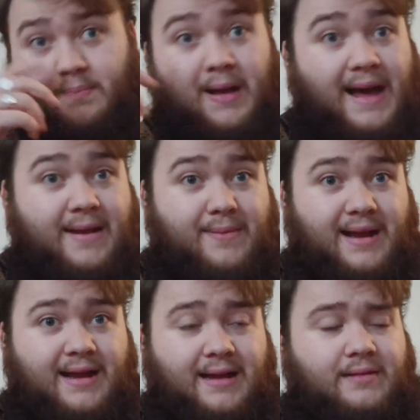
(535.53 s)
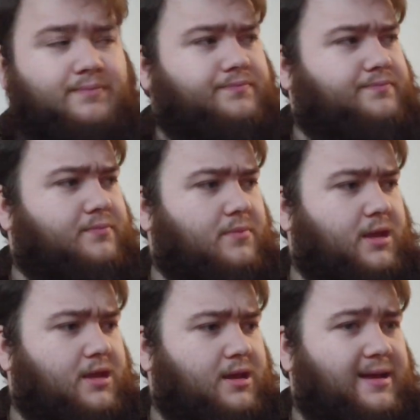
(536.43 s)
Panama,
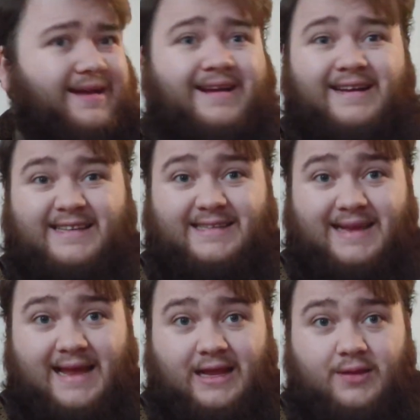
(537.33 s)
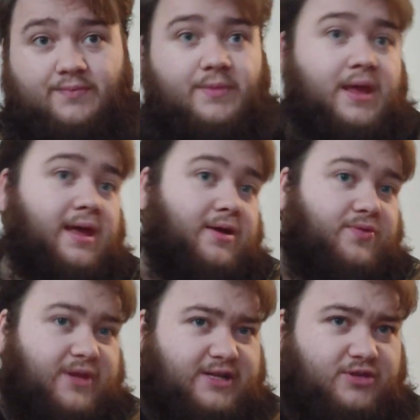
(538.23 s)
Castella.
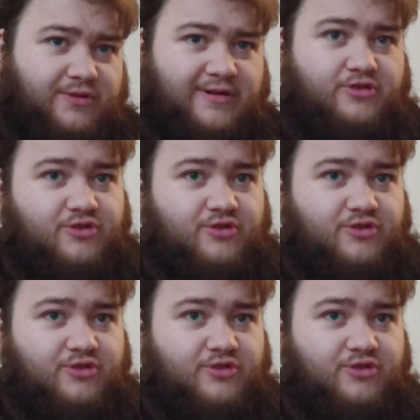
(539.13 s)
These are very